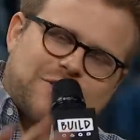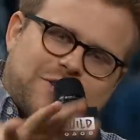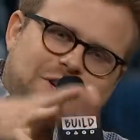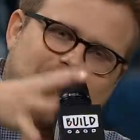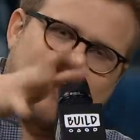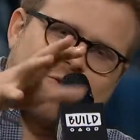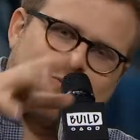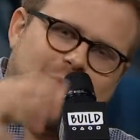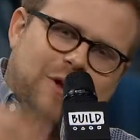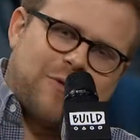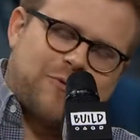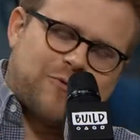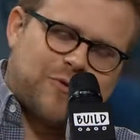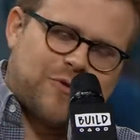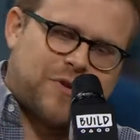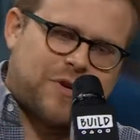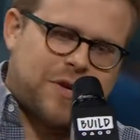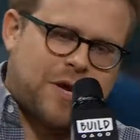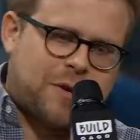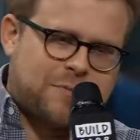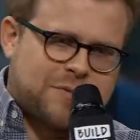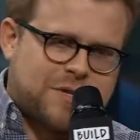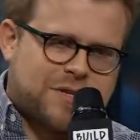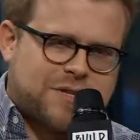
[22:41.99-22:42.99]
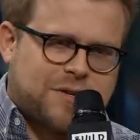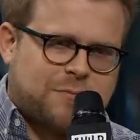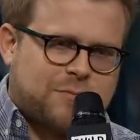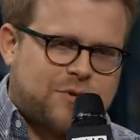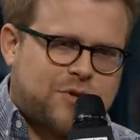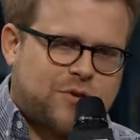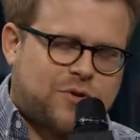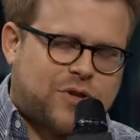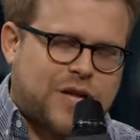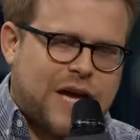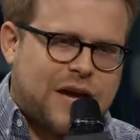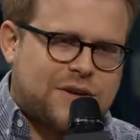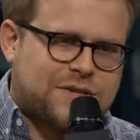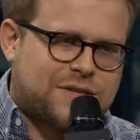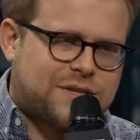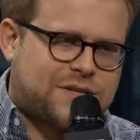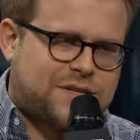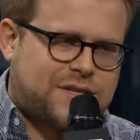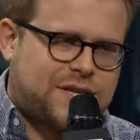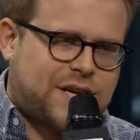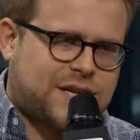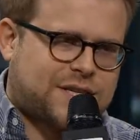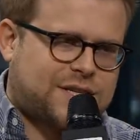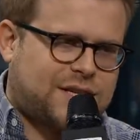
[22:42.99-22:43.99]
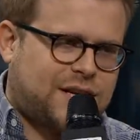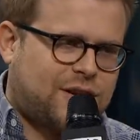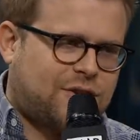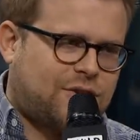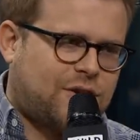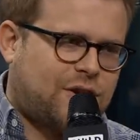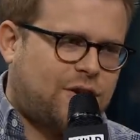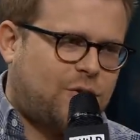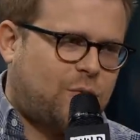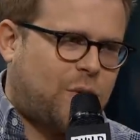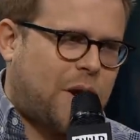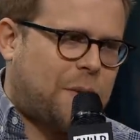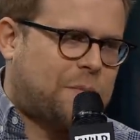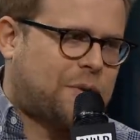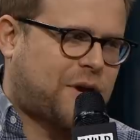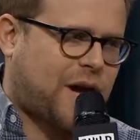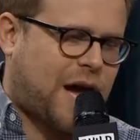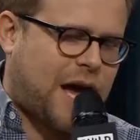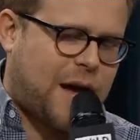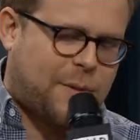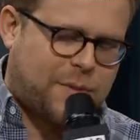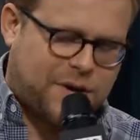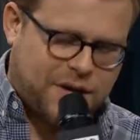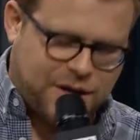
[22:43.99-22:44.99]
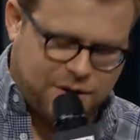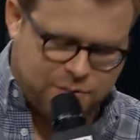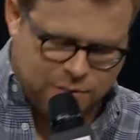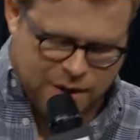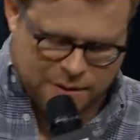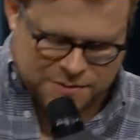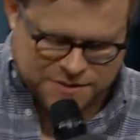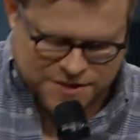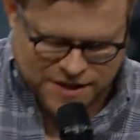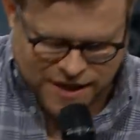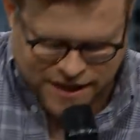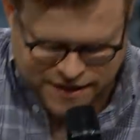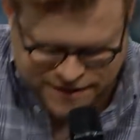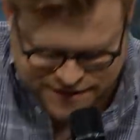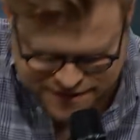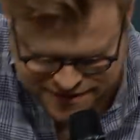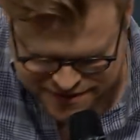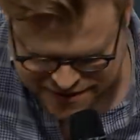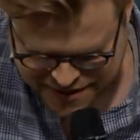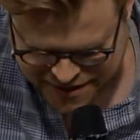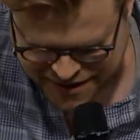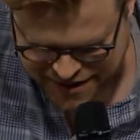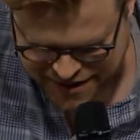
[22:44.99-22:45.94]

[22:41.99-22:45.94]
just gonna run through the names of some two thousand six era web comedy websites.